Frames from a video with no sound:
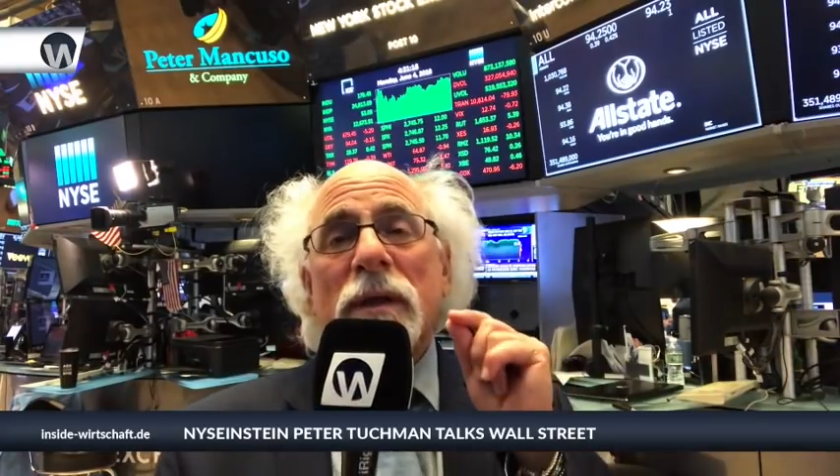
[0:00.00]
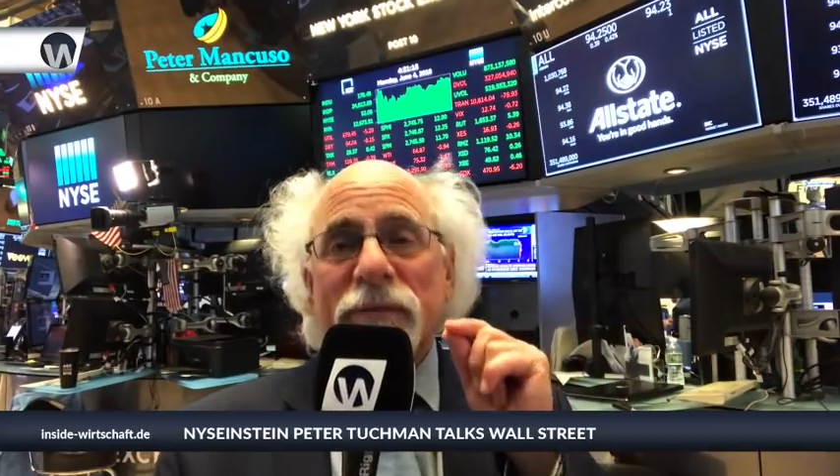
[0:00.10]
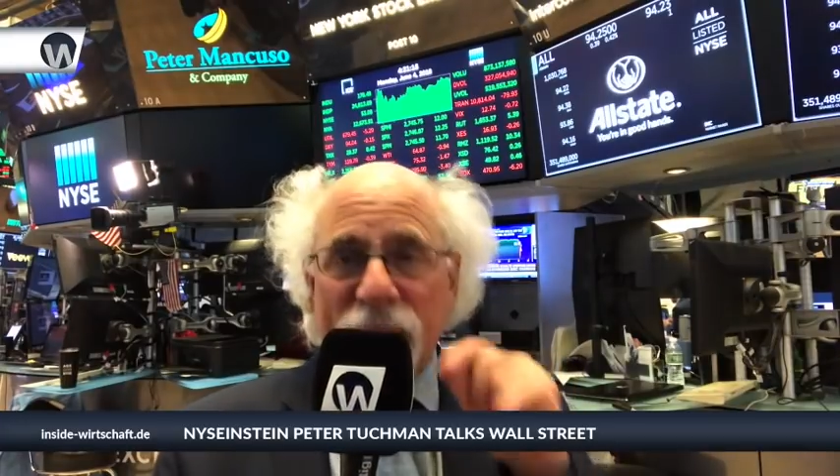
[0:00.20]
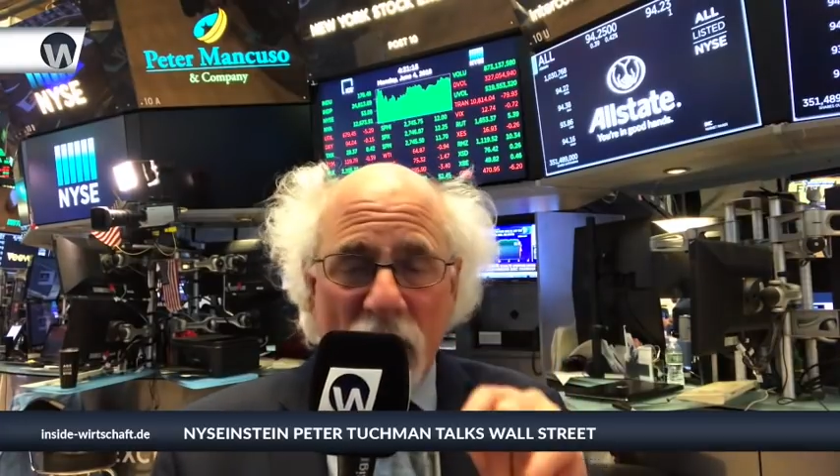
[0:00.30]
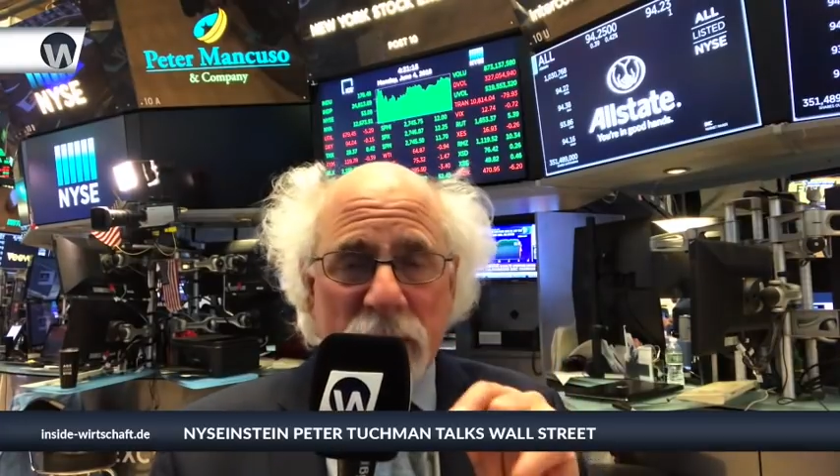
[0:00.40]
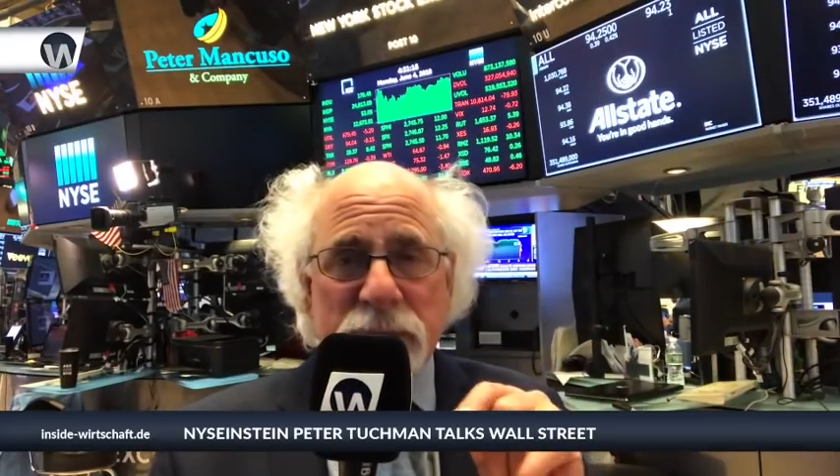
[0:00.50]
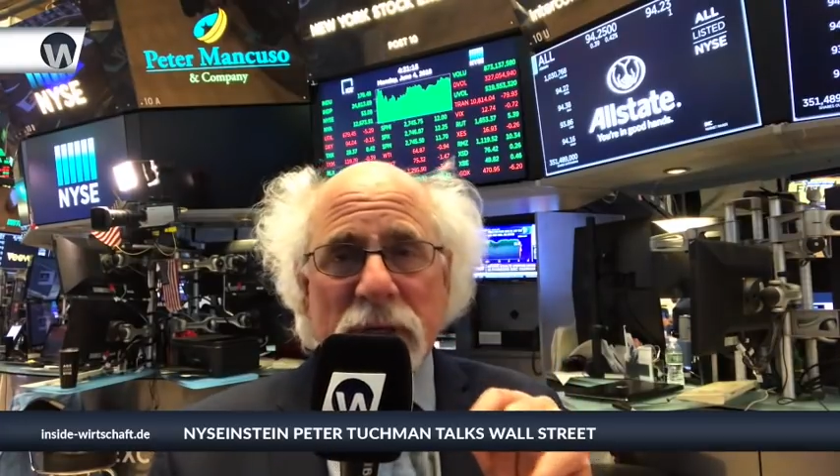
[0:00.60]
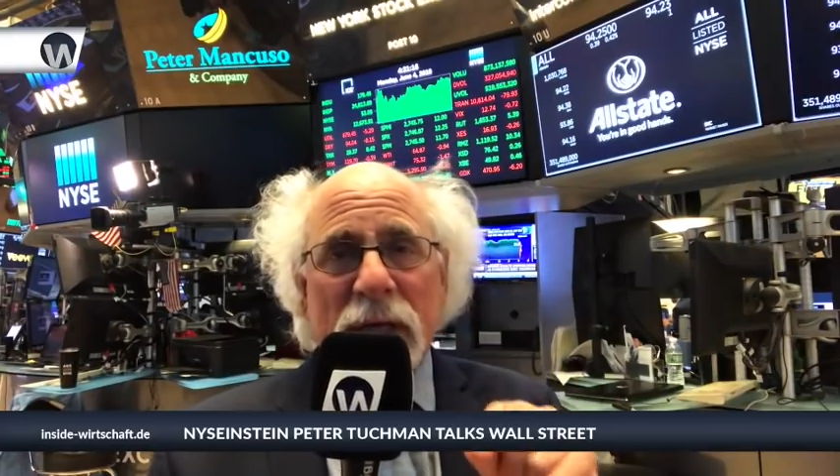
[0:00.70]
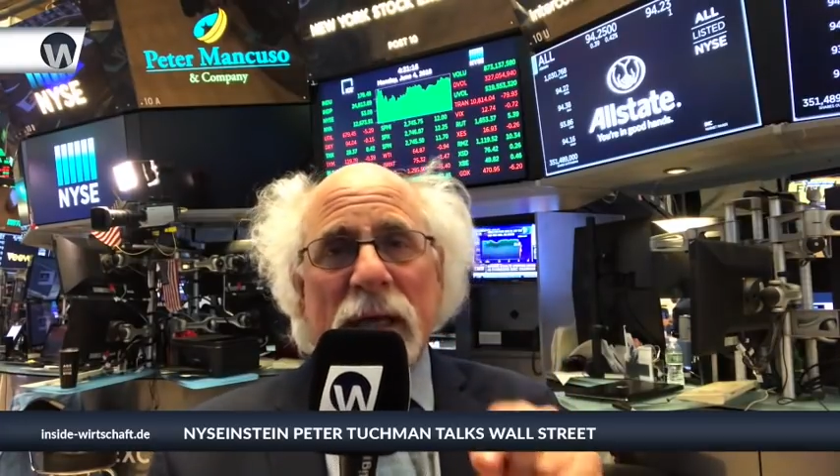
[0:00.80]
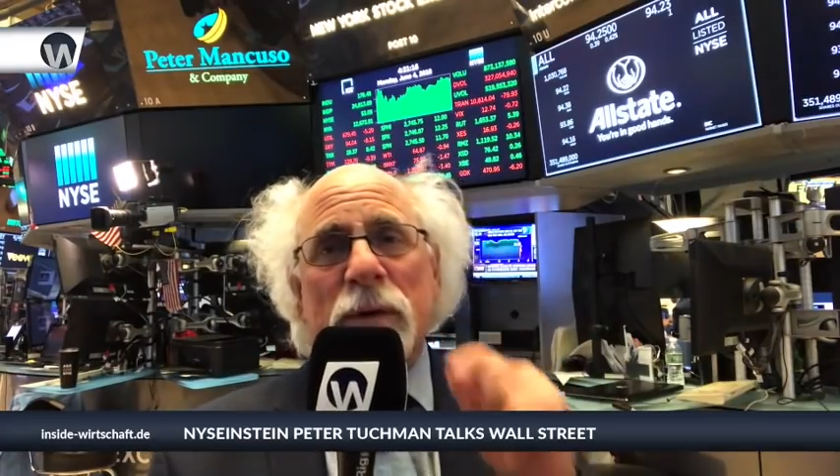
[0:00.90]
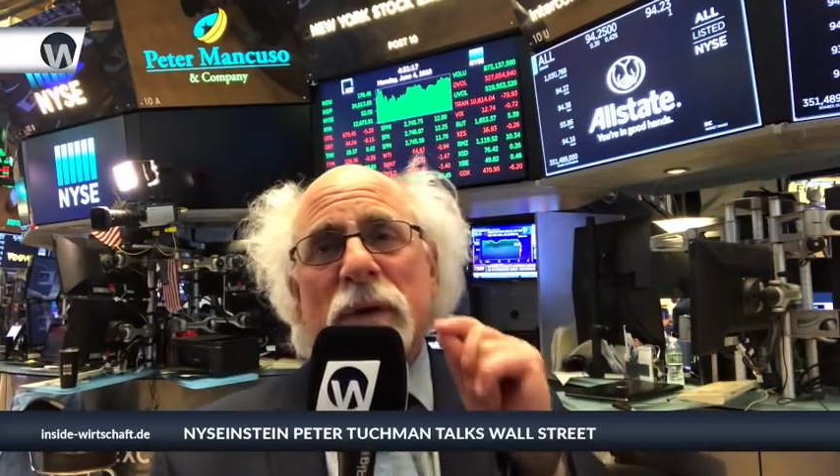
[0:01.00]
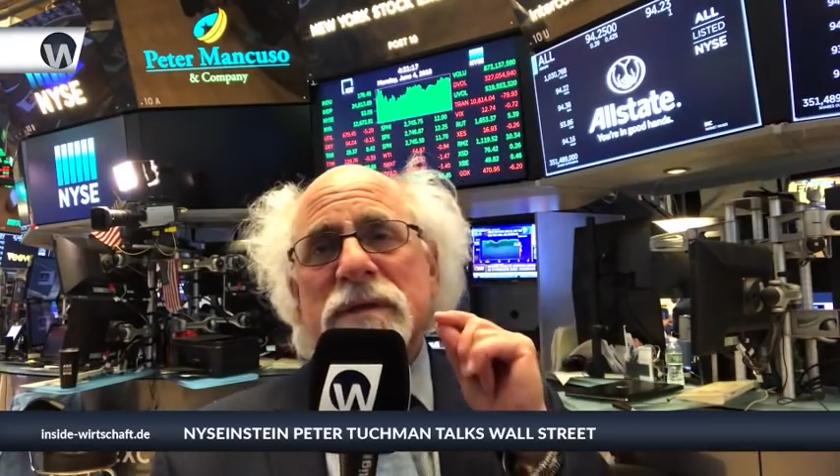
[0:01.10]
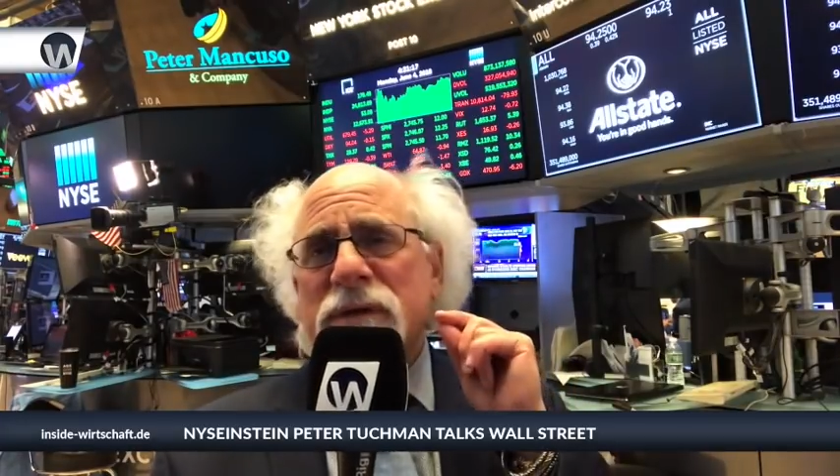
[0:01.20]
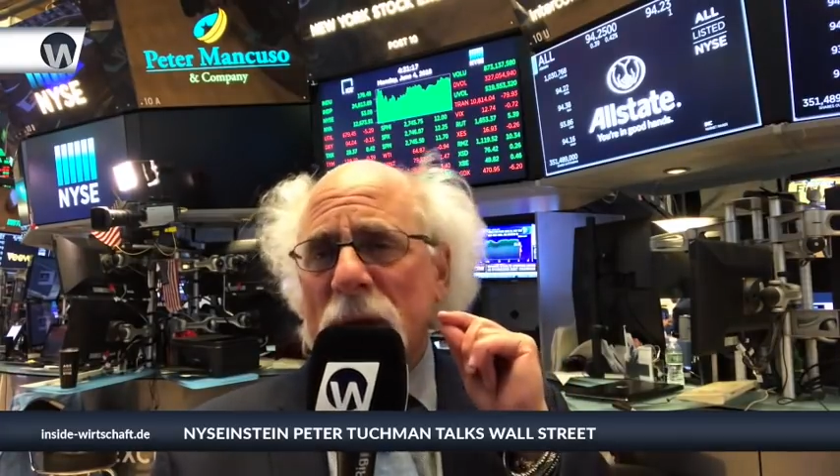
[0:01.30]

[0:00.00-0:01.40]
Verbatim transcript: The volume's going to increase.